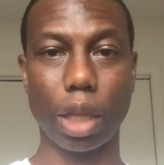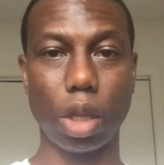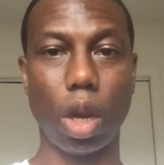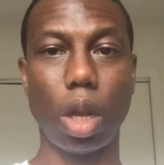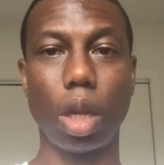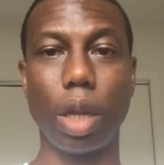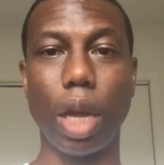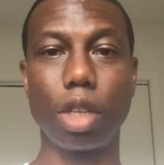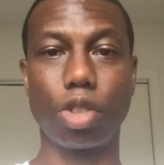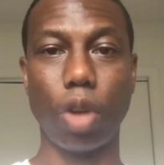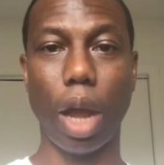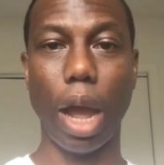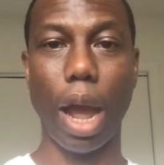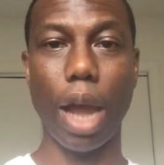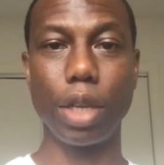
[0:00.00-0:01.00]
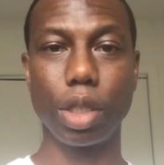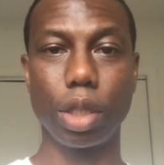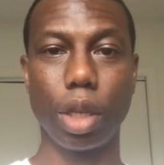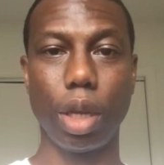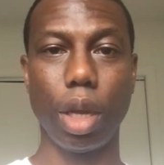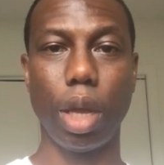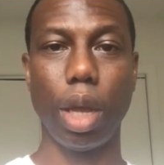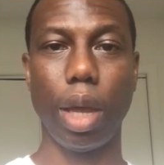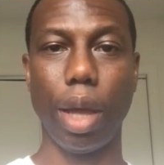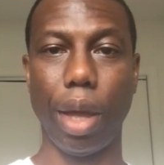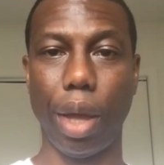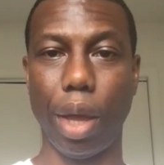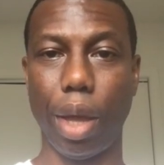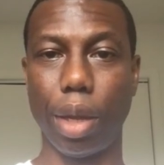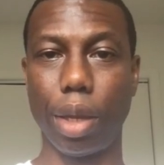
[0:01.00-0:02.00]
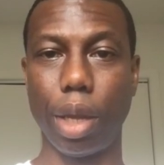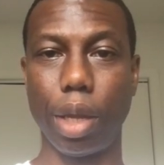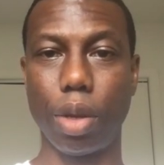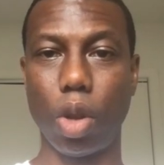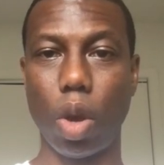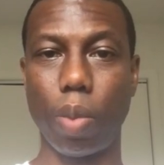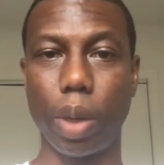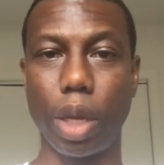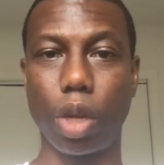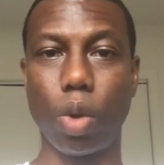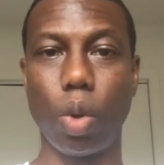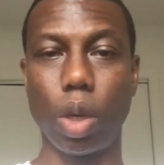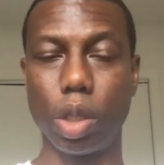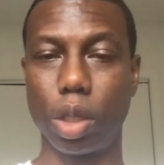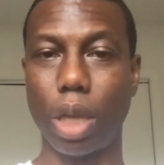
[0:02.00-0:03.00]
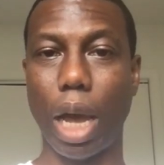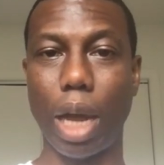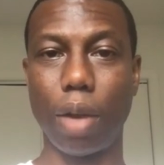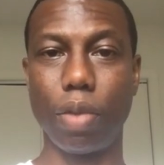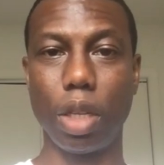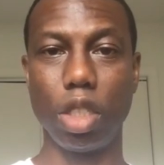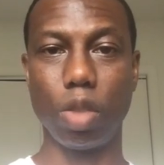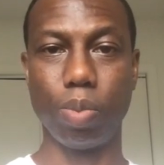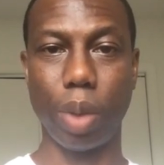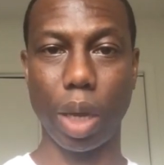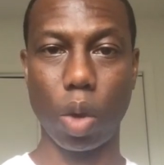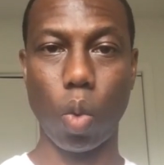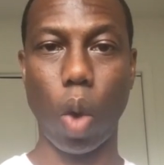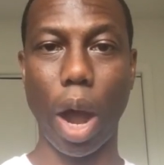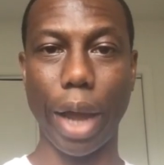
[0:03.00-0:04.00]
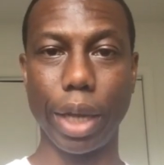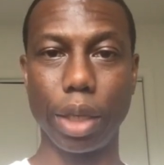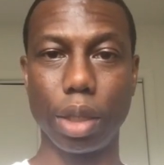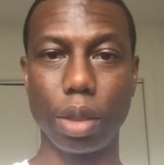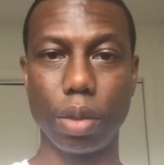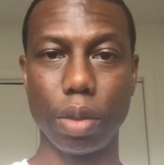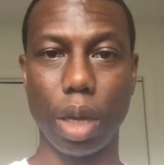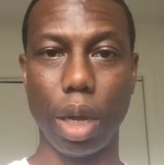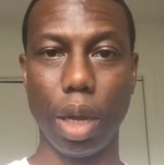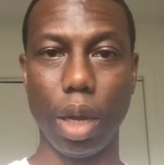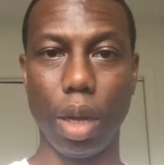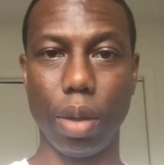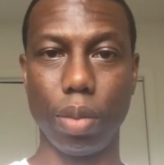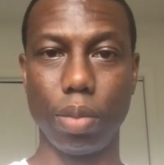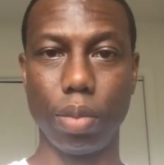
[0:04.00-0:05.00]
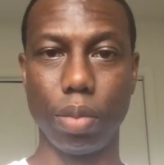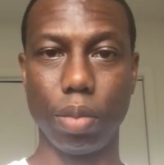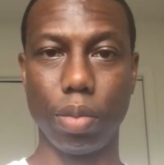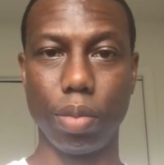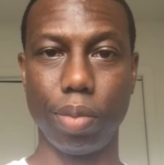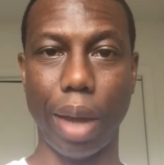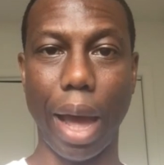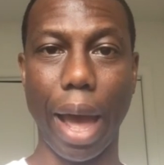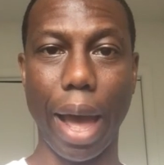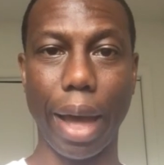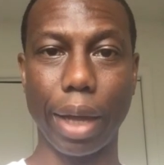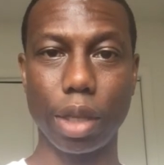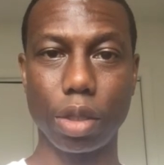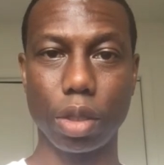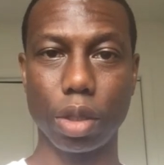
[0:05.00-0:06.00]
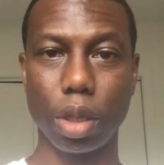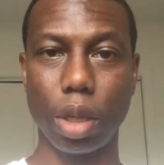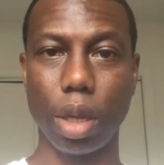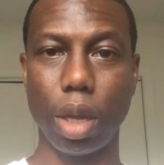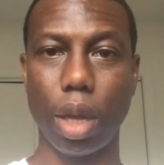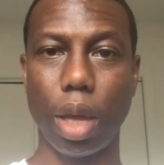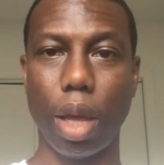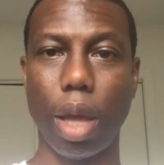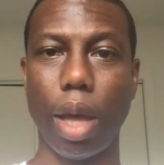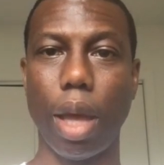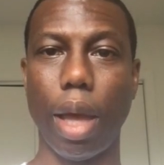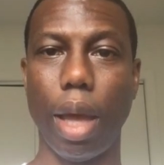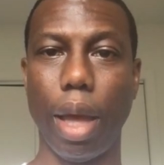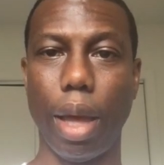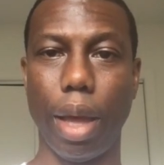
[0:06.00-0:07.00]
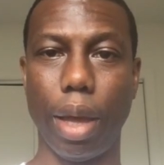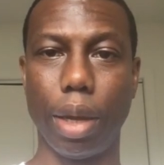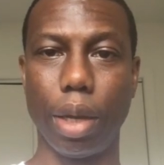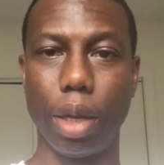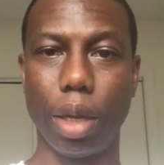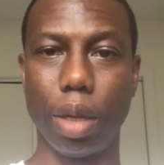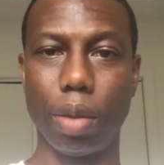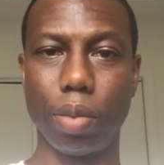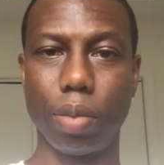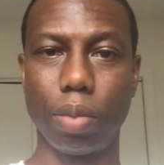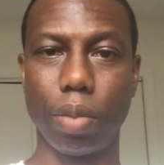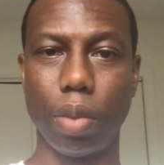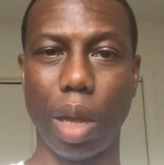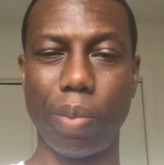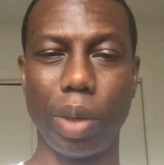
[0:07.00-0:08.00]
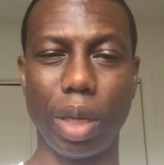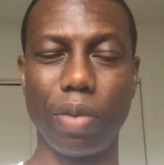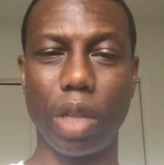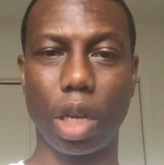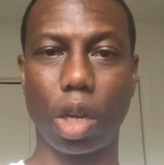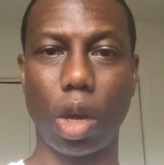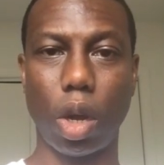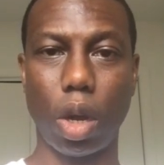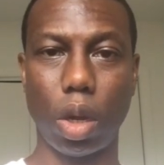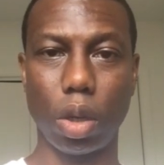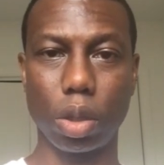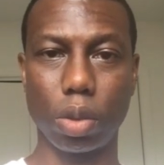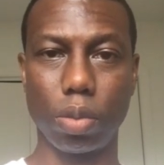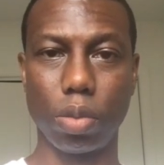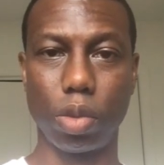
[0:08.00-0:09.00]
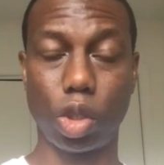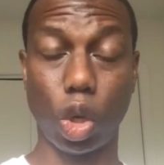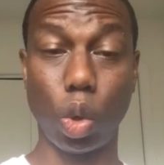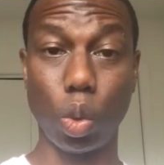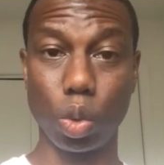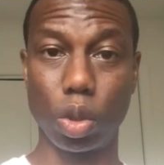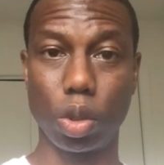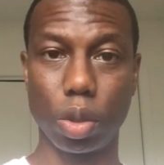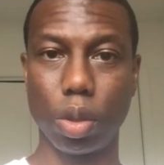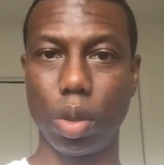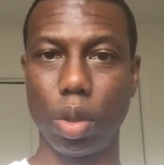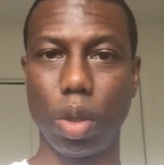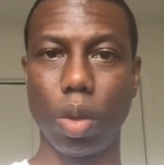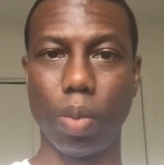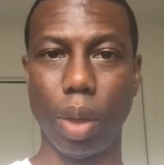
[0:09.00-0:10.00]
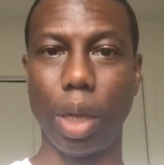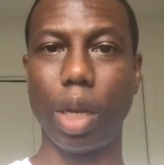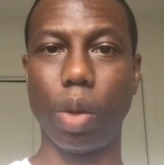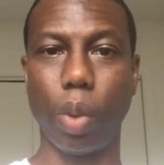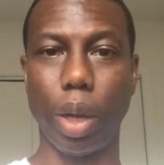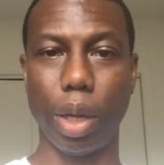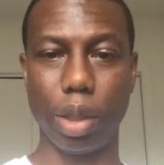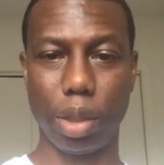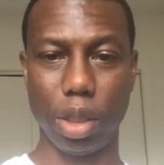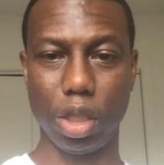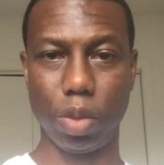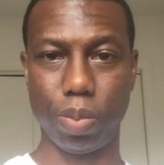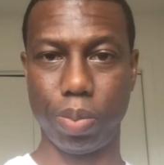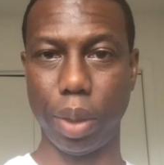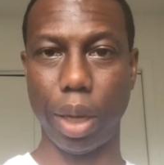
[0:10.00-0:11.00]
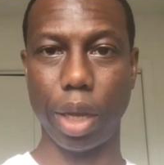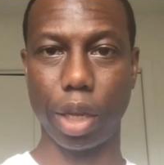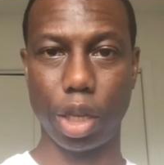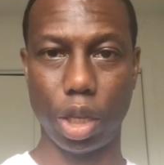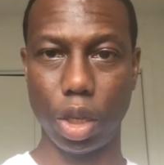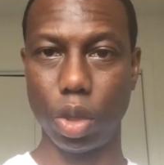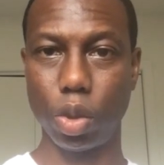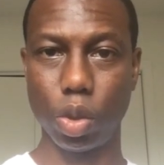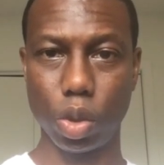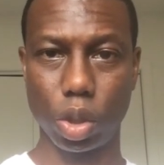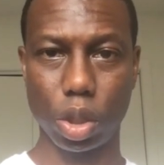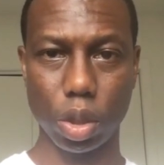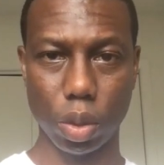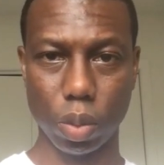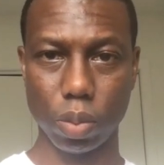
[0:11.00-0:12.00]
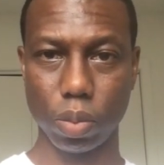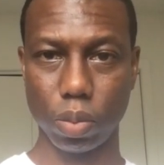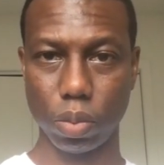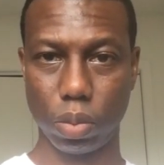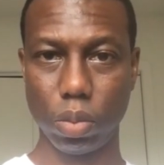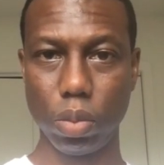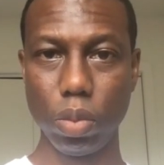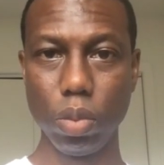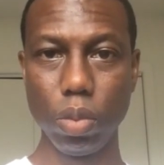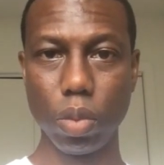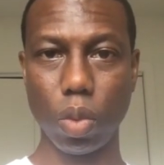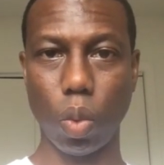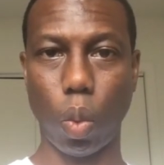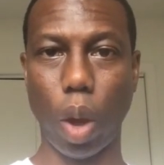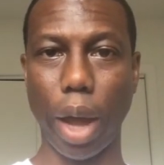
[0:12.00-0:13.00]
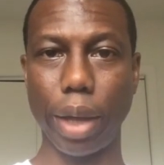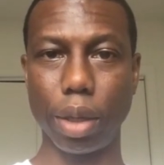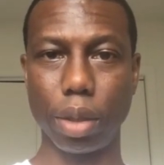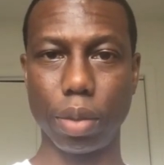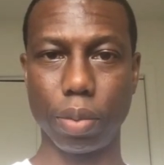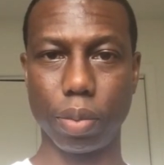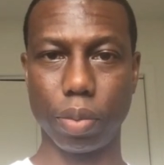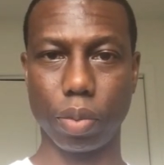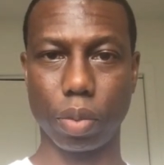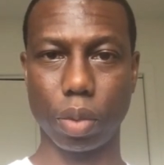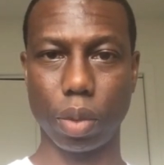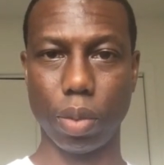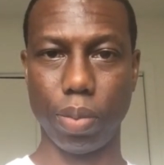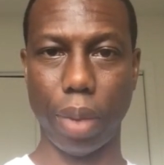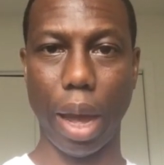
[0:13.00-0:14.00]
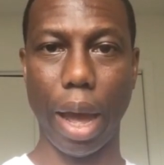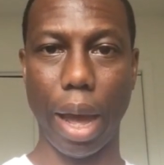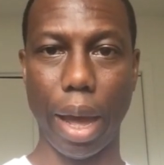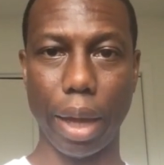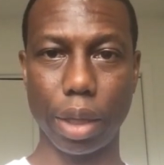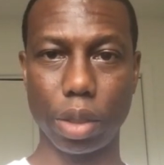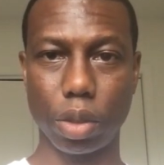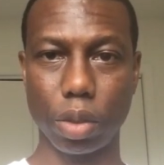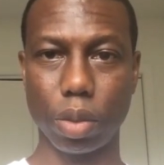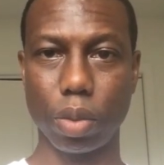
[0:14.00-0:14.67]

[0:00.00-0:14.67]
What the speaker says: all of that trash, and they normally go inside of these big white bags, and I believe they're called totes. But anyway, it's these big, huge white bags,